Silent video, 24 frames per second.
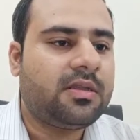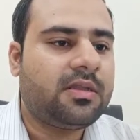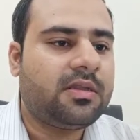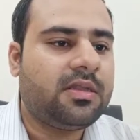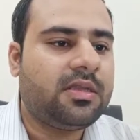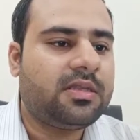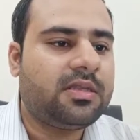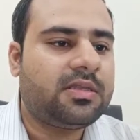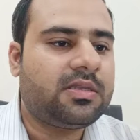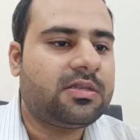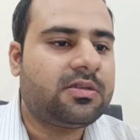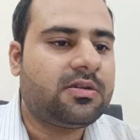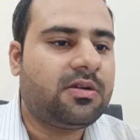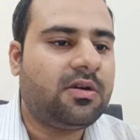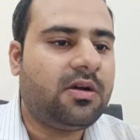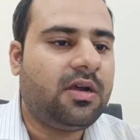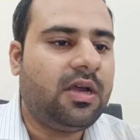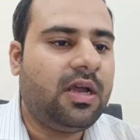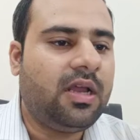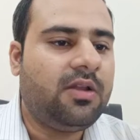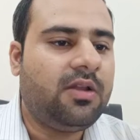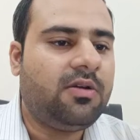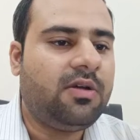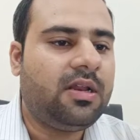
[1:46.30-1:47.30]
This is called
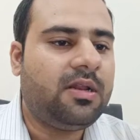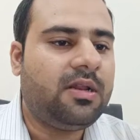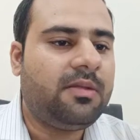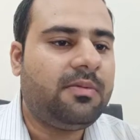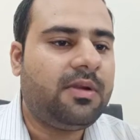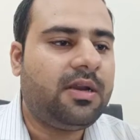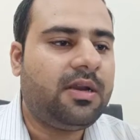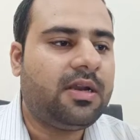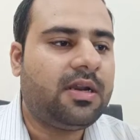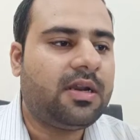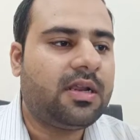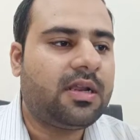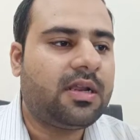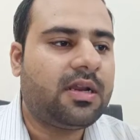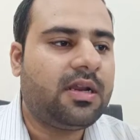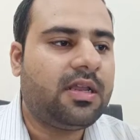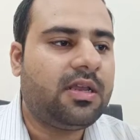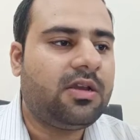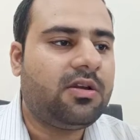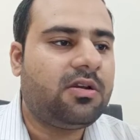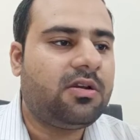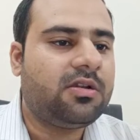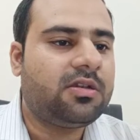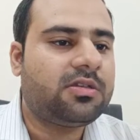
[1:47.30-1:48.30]
Hello Elementor.
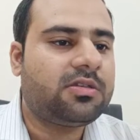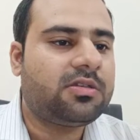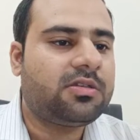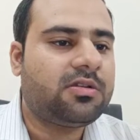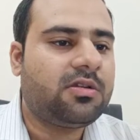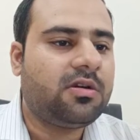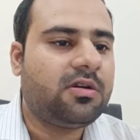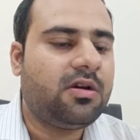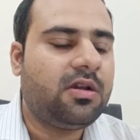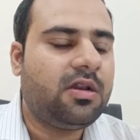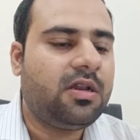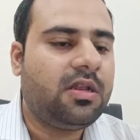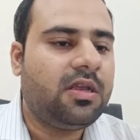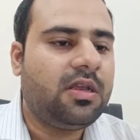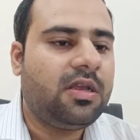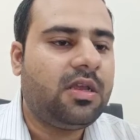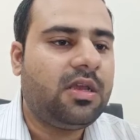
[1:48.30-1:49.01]
Click on install.